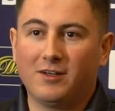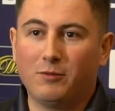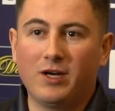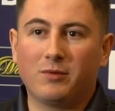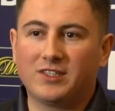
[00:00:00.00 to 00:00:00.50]

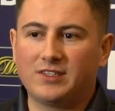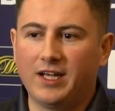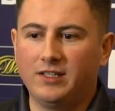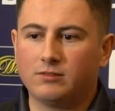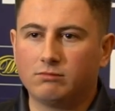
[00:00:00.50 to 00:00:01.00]
went up on the
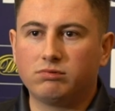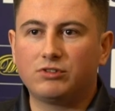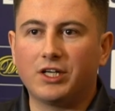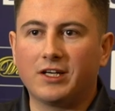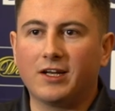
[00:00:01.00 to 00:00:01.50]
stage and was
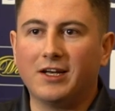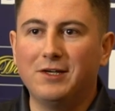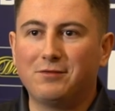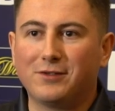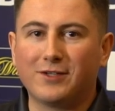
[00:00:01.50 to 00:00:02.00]
shaking like a
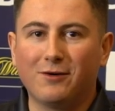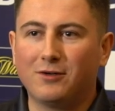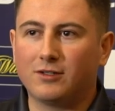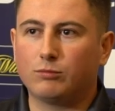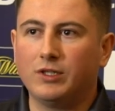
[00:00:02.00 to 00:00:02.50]
leaf. I was like,
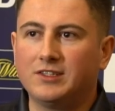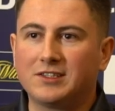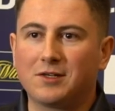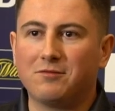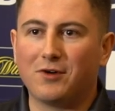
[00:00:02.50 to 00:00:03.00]
oh, where's
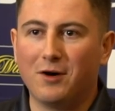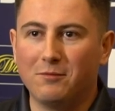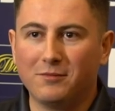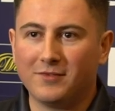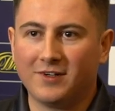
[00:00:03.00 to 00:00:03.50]
this come from?